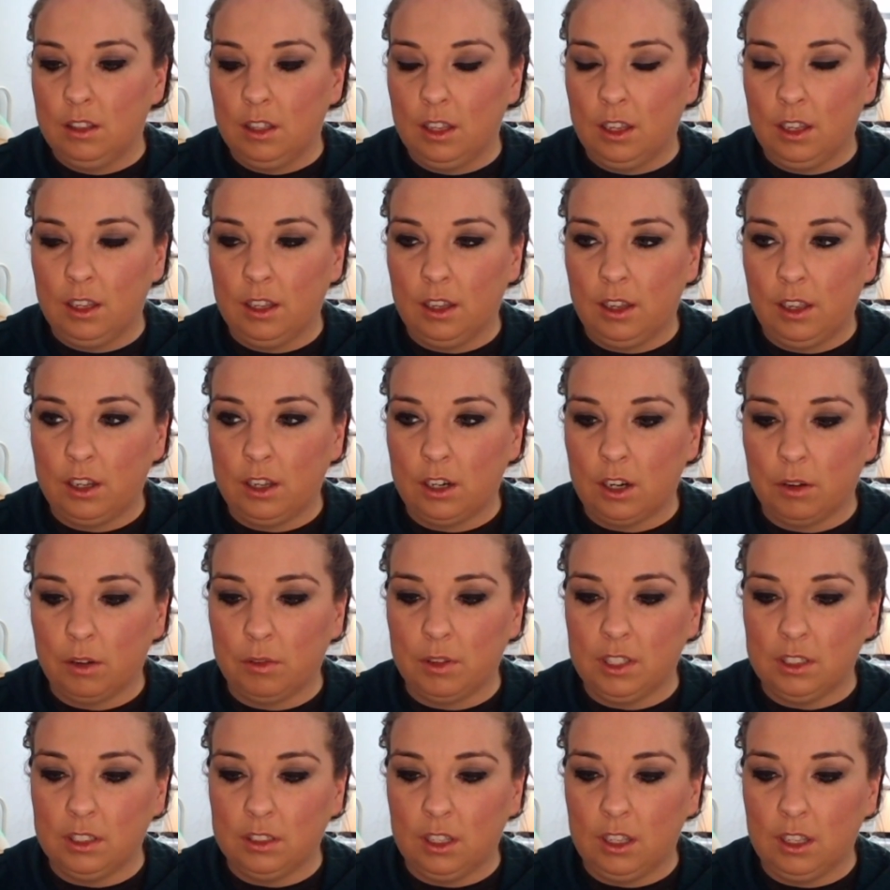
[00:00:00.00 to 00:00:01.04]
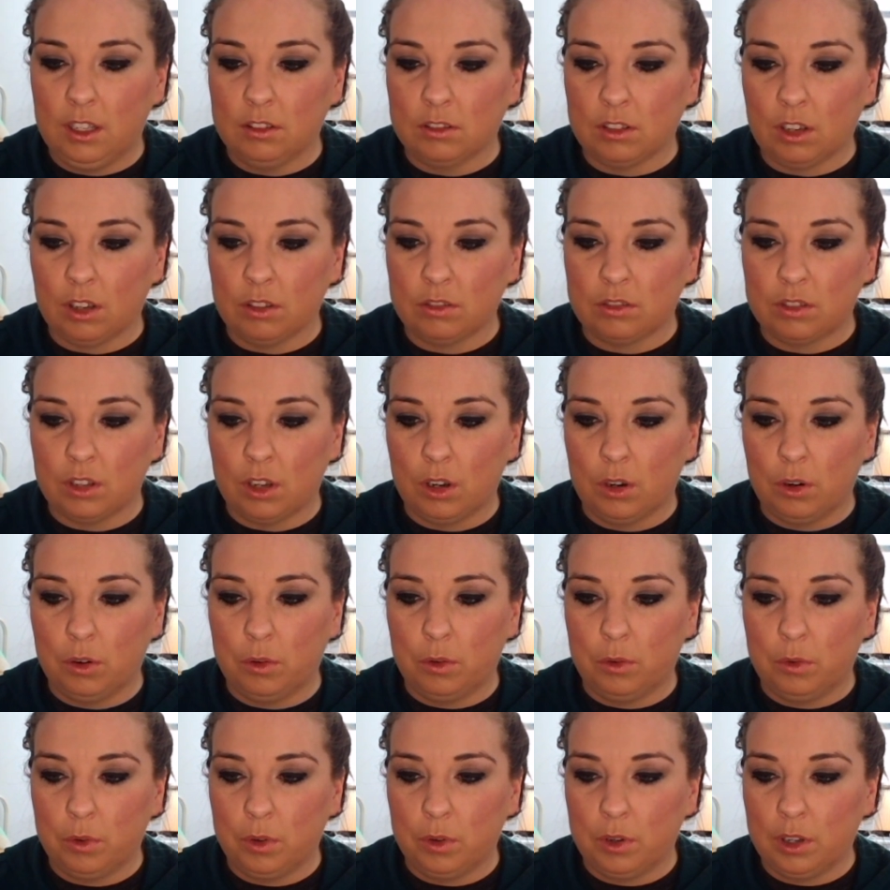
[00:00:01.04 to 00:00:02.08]
you, know, he, he's
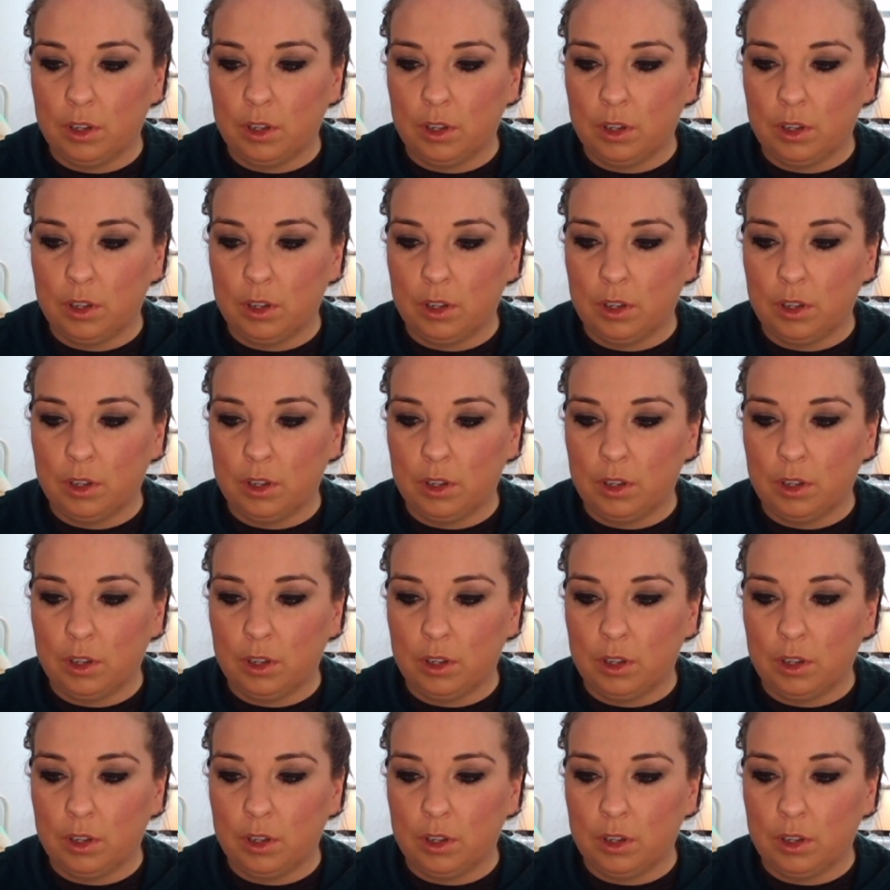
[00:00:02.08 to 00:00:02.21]
also